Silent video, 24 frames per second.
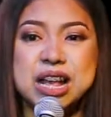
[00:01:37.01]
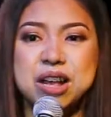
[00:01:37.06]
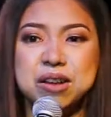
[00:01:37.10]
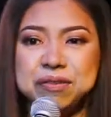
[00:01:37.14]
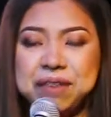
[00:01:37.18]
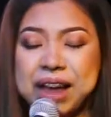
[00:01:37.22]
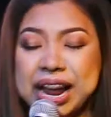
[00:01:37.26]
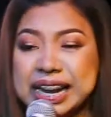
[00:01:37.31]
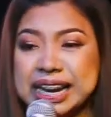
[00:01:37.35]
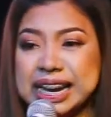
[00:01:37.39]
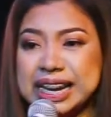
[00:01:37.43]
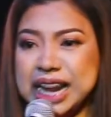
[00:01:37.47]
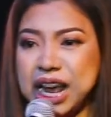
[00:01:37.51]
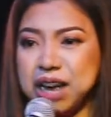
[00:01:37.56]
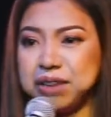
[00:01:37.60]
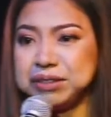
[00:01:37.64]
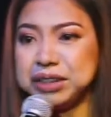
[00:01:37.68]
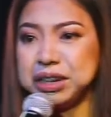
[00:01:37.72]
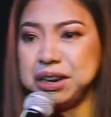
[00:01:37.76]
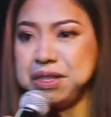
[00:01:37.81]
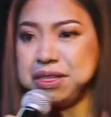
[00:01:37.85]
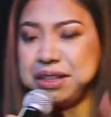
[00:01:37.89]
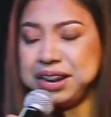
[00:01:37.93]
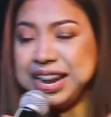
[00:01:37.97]
Finally,
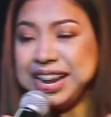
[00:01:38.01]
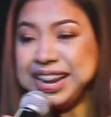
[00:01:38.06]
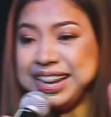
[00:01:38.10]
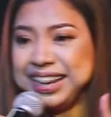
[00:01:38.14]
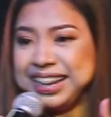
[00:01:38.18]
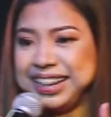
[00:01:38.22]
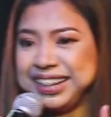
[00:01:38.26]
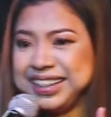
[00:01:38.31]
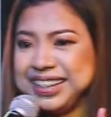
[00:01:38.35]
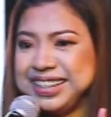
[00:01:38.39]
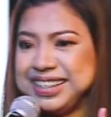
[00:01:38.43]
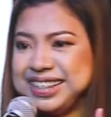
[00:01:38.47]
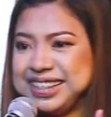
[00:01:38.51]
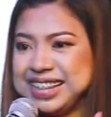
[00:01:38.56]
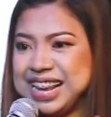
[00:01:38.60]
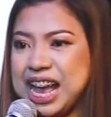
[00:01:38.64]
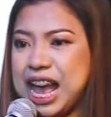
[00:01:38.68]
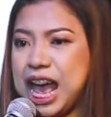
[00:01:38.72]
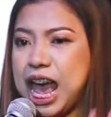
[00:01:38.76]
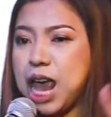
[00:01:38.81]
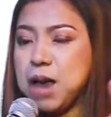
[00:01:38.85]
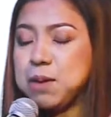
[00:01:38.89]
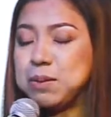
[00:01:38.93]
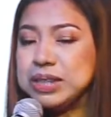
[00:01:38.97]
after 3 years,
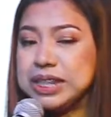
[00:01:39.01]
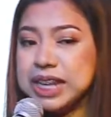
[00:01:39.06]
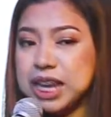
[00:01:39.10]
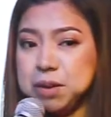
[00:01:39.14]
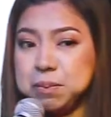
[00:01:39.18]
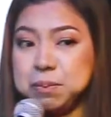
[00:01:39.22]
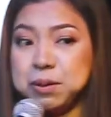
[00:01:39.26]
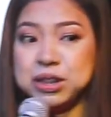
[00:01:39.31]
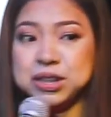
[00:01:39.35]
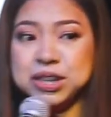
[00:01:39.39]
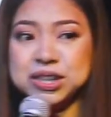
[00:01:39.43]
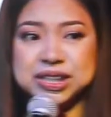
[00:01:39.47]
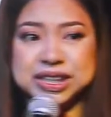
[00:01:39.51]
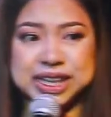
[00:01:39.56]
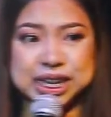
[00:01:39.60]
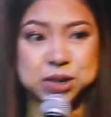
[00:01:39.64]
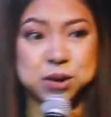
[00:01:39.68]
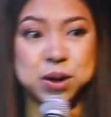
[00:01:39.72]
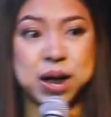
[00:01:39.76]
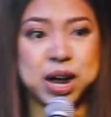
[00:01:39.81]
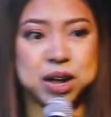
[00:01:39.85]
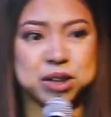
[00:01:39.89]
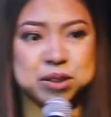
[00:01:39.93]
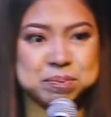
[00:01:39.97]
I was able to
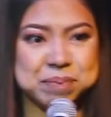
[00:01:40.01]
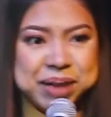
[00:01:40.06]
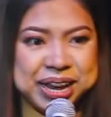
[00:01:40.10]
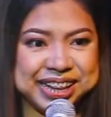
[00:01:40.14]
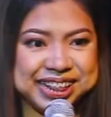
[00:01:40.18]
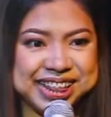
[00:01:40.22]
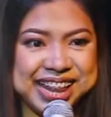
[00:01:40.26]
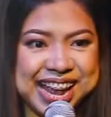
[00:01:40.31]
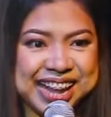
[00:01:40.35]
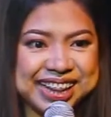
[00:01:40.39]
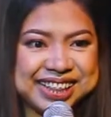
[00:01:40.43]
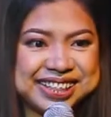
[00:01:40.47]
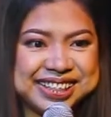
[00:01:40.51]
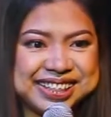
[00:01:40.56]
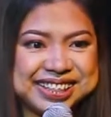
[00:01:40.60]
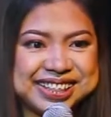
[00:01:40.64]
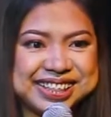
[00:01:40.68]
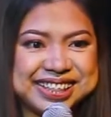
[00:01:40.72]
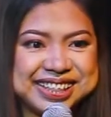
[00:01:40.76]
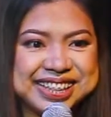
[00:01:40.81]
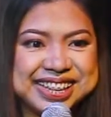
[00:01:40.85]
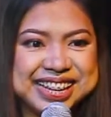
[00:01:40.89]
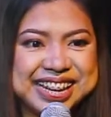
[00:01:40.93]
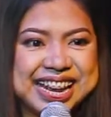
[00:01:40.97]
zero out my
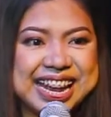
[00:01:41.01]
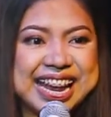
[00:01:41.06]
debts.